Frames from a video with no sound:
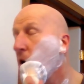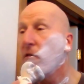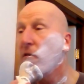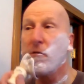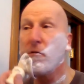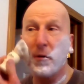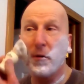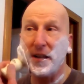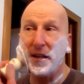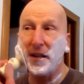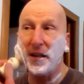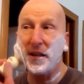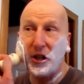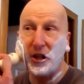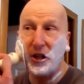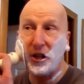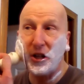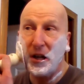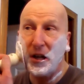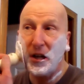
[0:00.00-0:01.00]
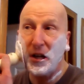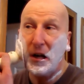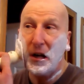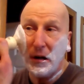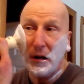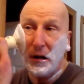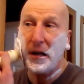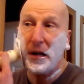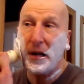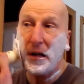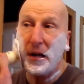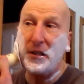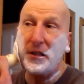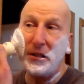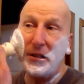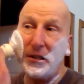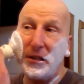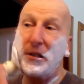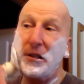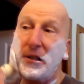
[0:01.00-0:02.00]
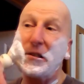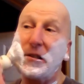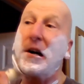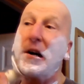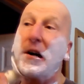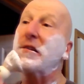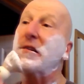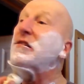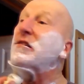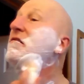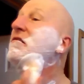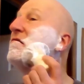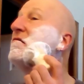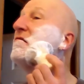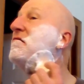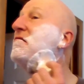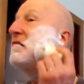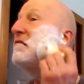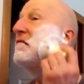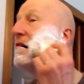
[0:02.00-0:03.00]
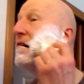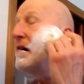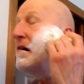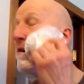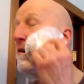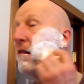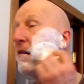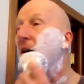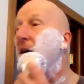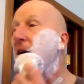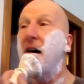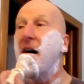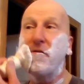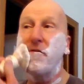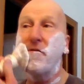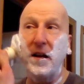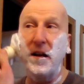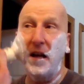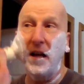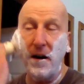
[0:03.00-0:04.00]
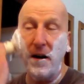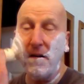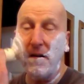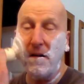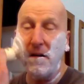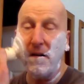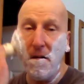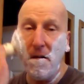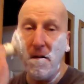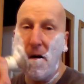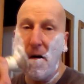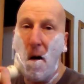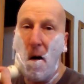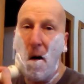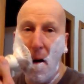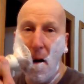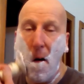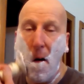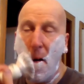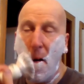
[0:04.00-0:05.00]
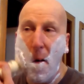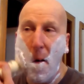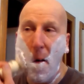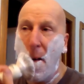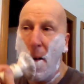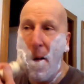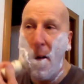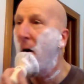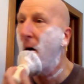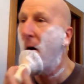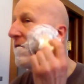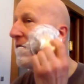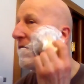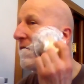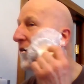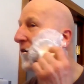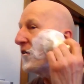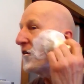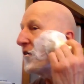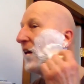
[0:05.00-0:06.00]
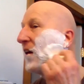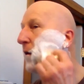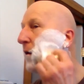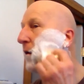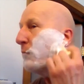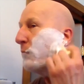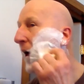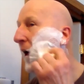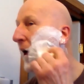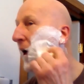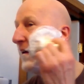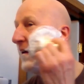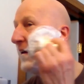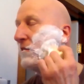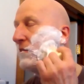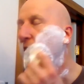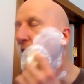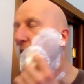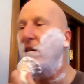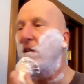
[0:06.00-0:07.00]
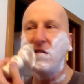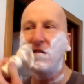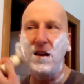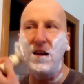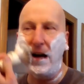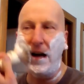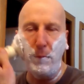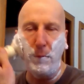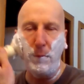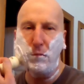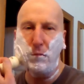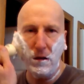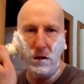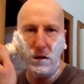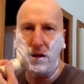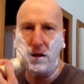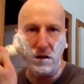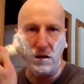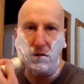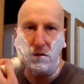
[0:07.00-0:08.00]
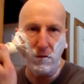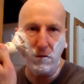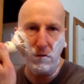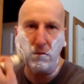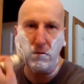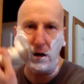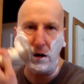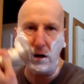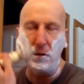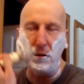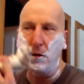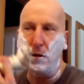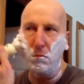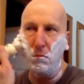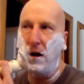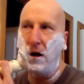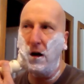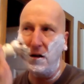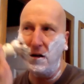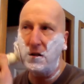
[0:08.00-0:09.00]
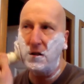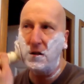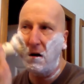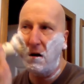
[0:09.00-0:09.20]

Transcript: So We're going to start lathering here for the second pass. And you can see I got plenty of cream in the brush.